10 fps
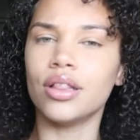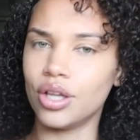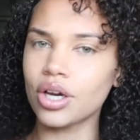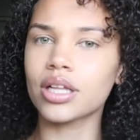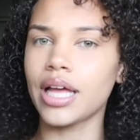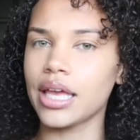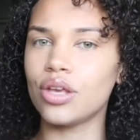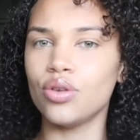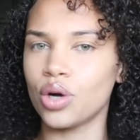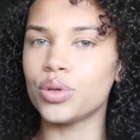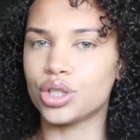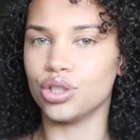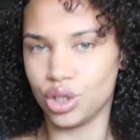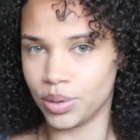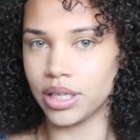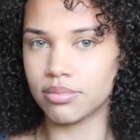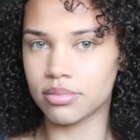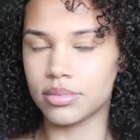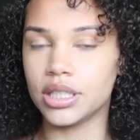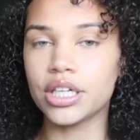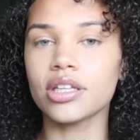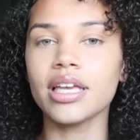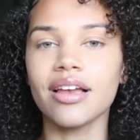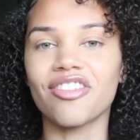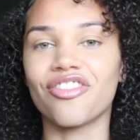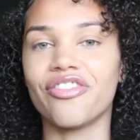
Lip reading: Look like you know what you're doing. Literally,